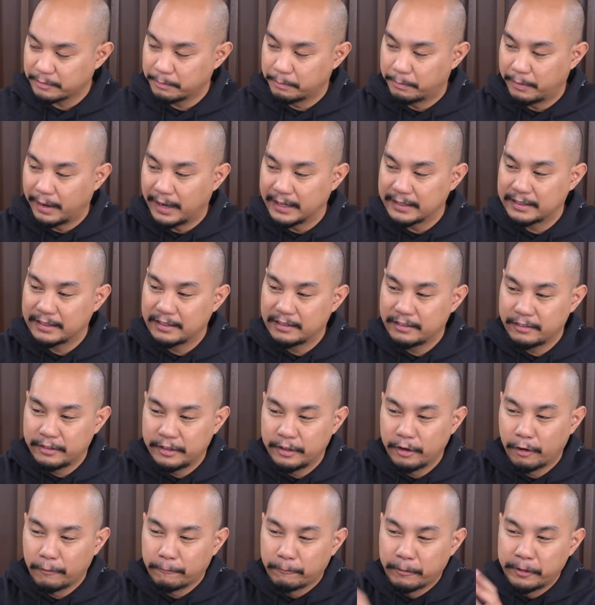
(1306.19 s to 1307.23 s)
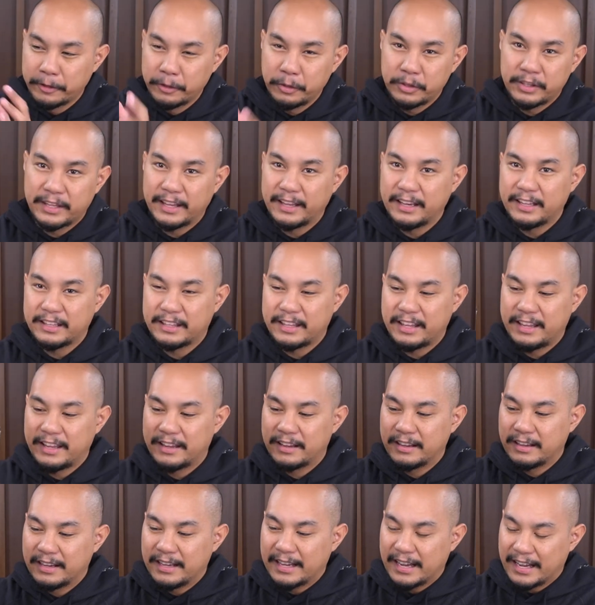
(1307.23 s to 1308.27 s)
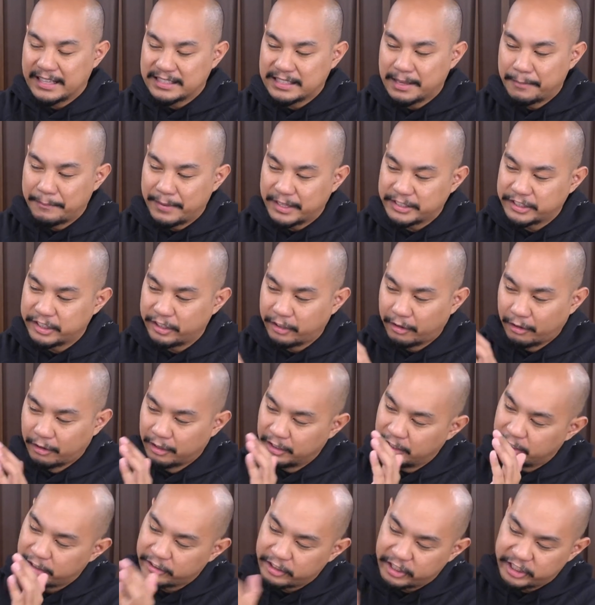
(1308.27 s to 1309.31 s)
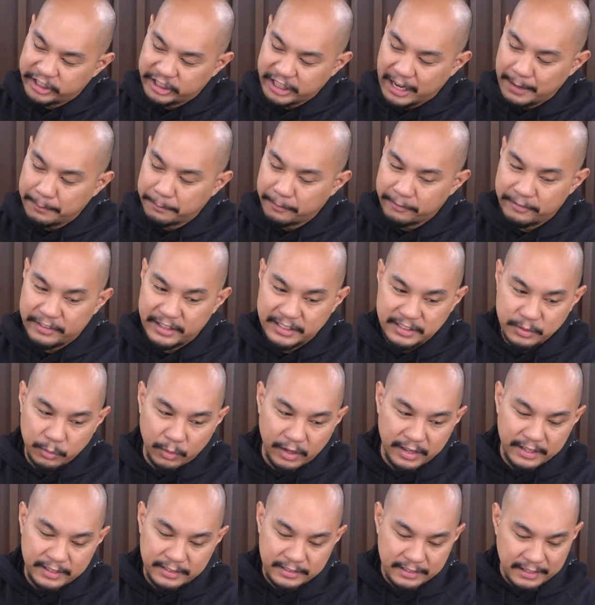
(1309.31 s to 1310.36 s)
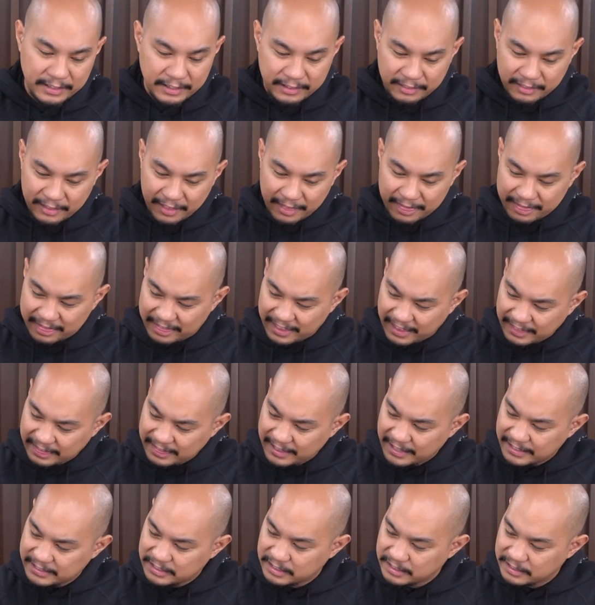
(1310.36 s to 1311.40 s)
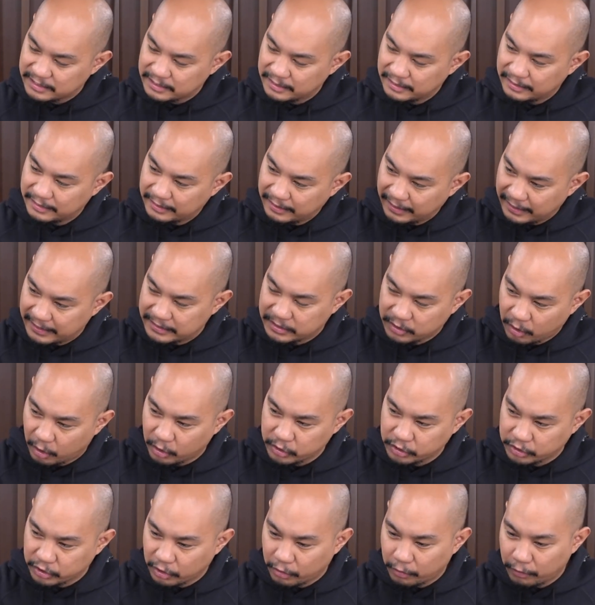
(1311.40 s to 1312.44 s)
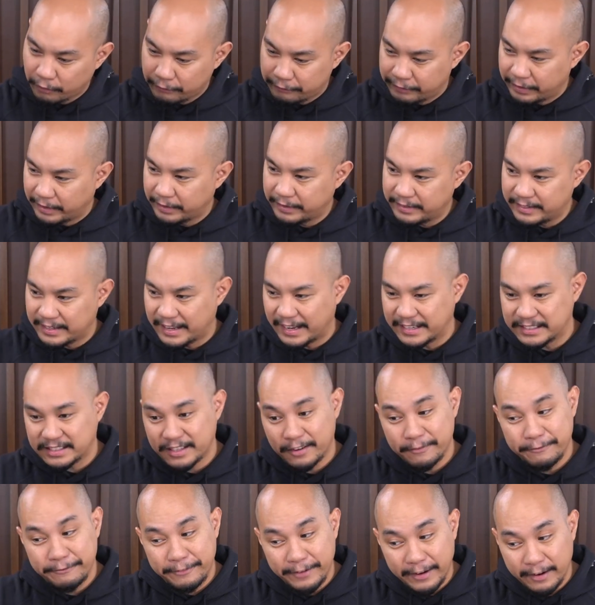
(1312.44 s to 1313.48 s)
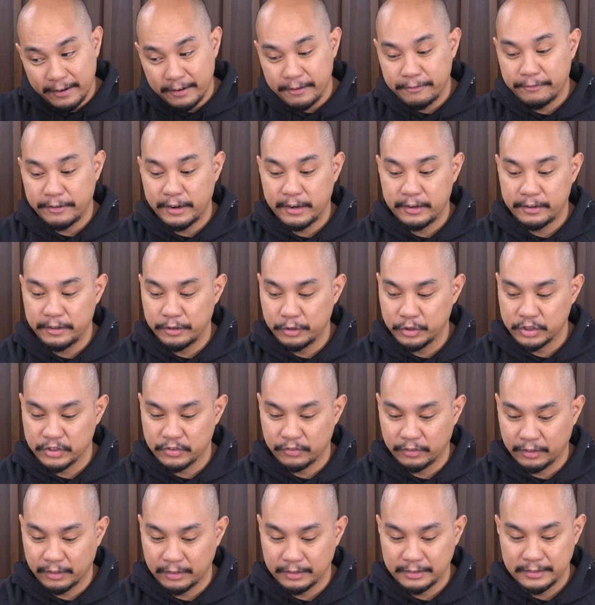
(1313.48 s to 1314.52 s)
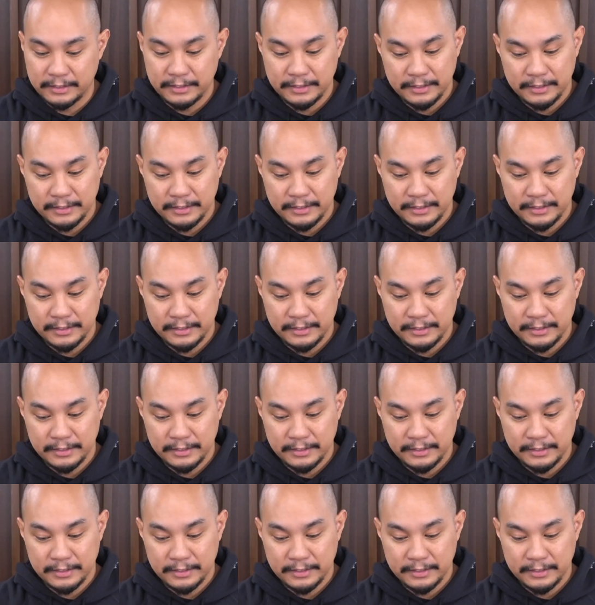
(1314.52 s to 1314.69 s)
But for utility, as I mentioned earlier, the shape of this one, the thinness is also very nice and very, very useful.